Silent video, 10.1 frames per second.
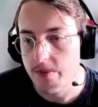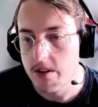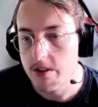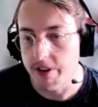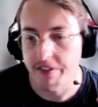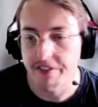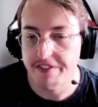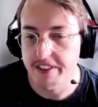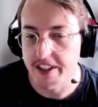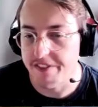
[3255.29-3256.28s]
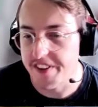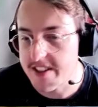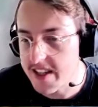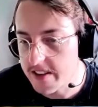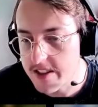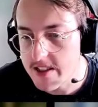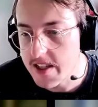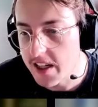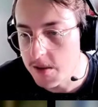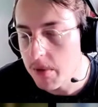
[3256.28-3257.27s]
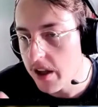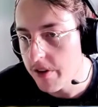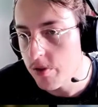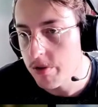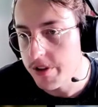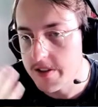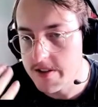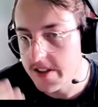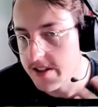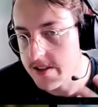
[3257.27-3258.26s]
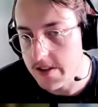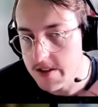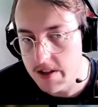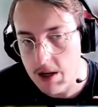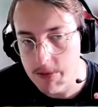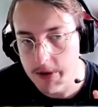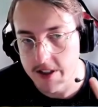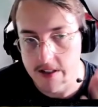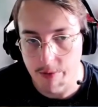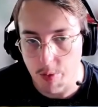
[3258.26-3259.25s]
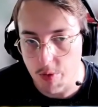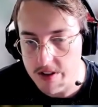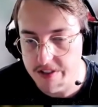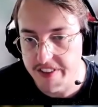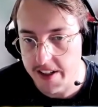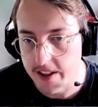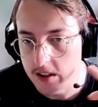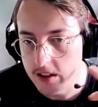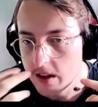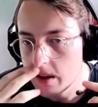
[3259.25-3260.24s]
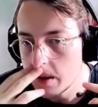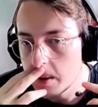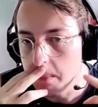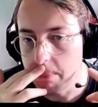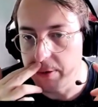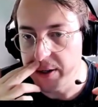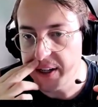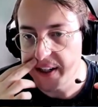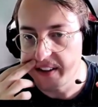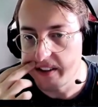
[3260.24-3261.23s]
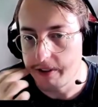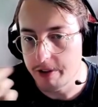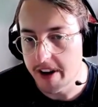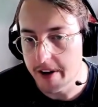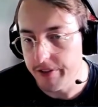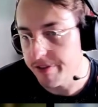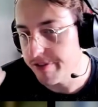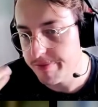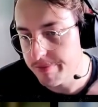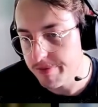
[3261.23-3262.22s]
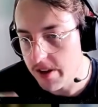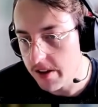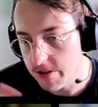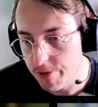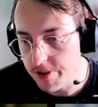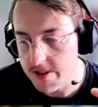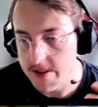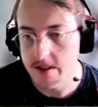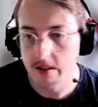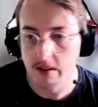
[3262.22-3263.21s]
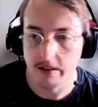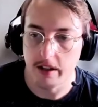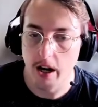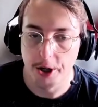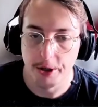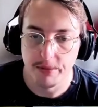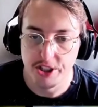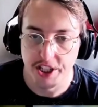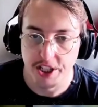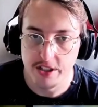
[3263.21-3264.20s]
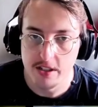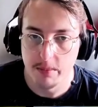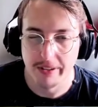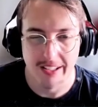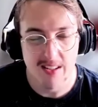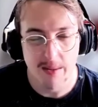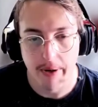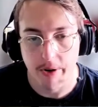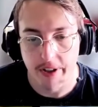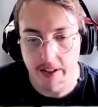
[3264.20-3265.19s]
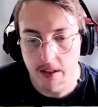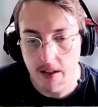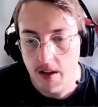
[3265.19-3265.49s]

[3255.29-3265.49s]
So if it's at the same level, it stays the same because everyone's fighting. But if you have difference, the harm changes. But that's about it.